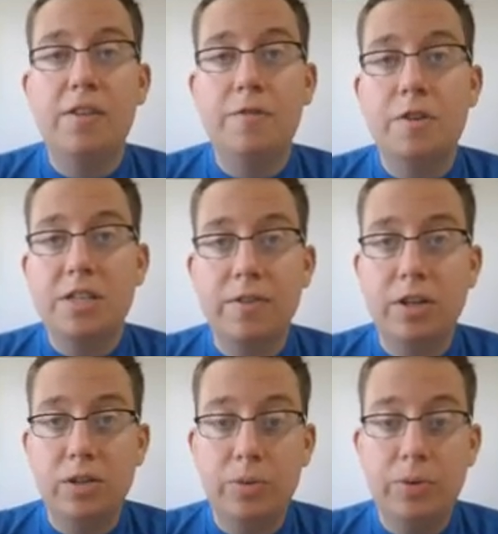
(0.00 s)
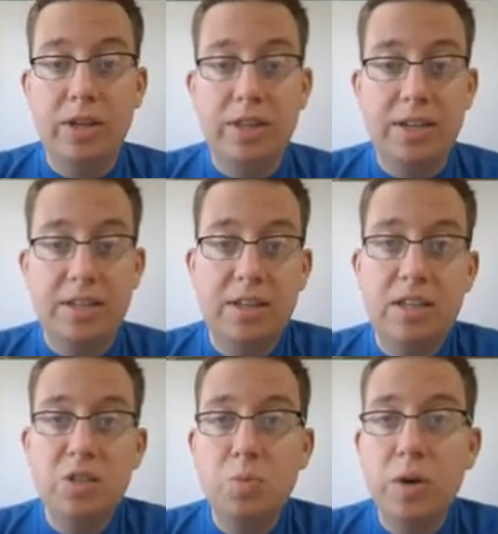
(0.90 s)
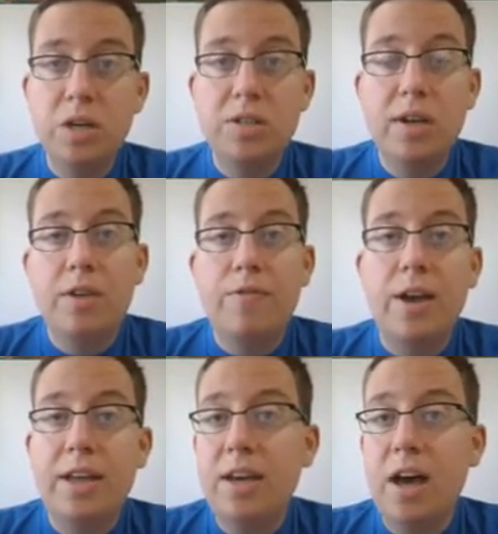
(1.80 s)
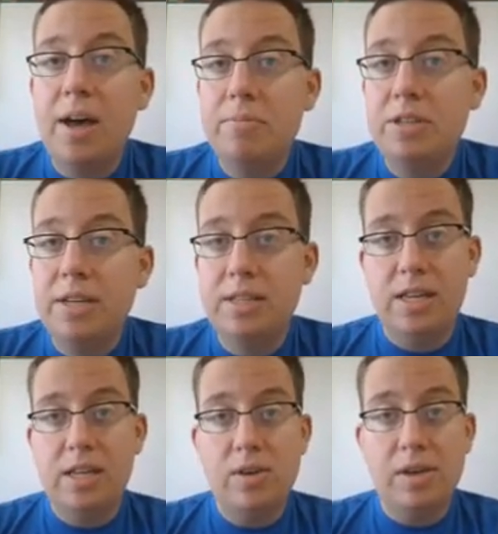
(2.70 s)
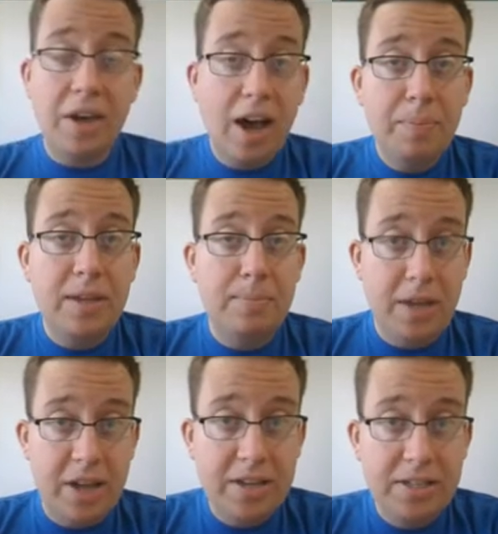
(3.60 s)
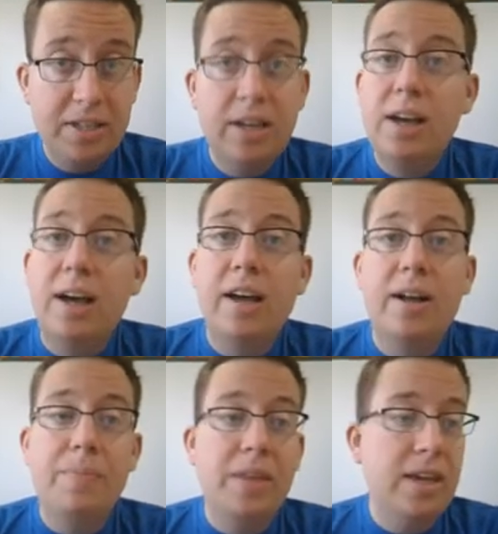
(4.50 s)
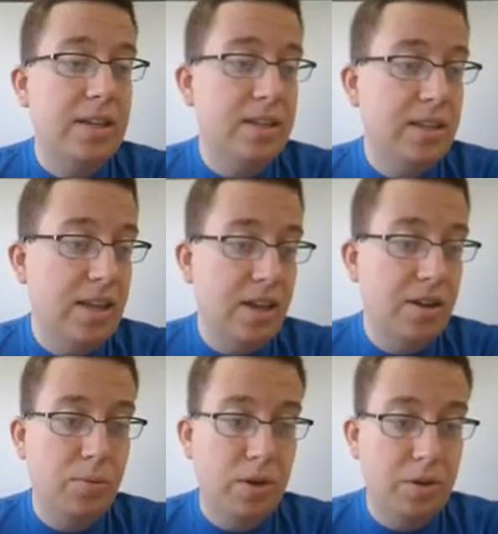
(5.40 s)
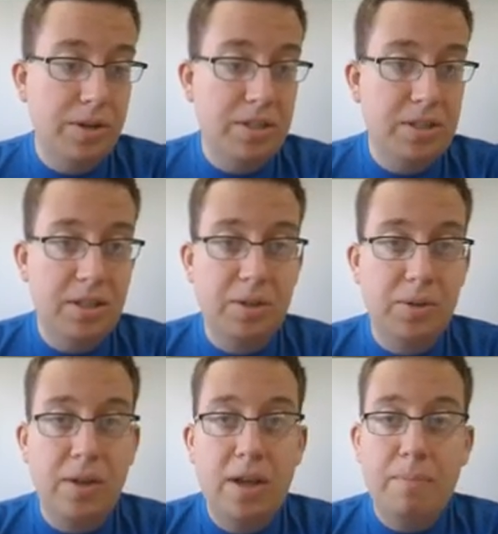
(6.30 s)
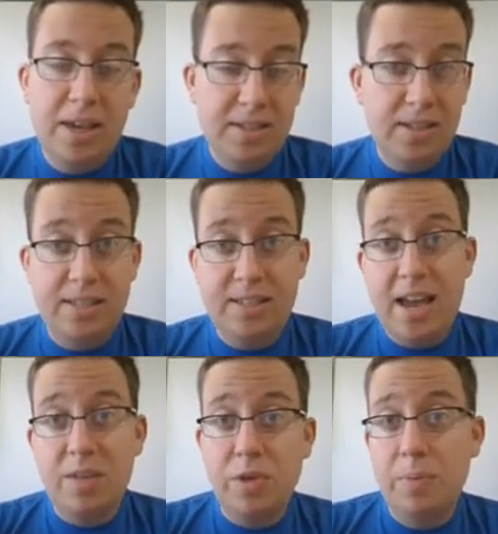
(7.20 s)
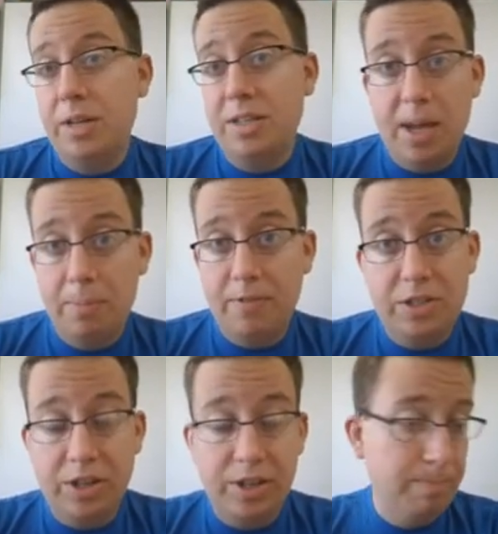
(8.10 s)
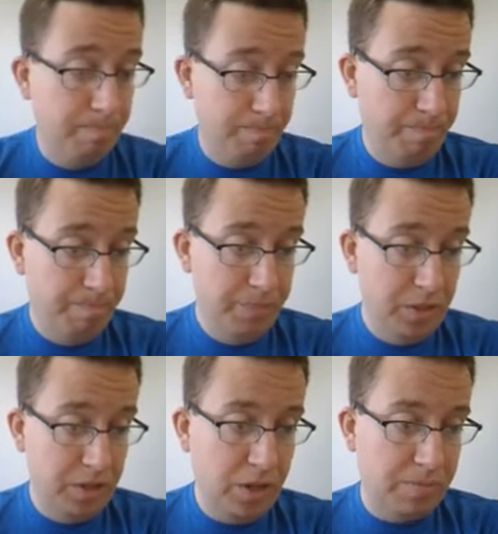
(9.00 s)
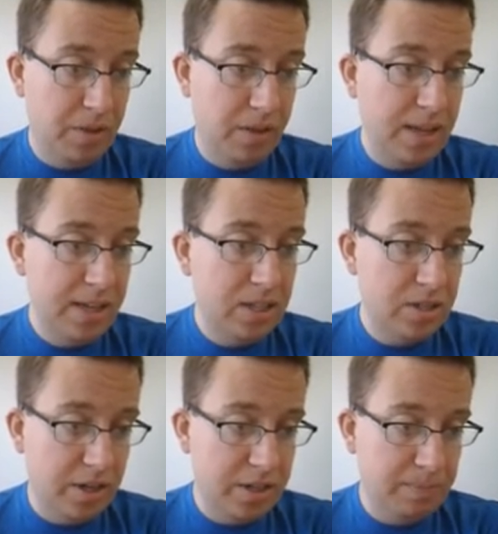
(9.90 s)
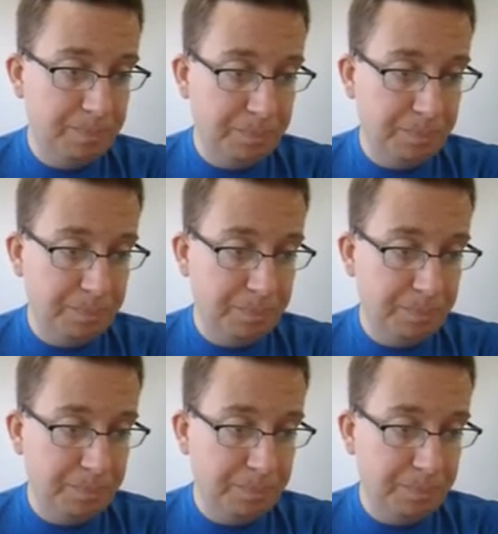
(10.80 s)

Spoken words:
for different cloning things. Now this works for any object that you can copy and paste. And then we're going to basically stack them up on top of each other. So let's start.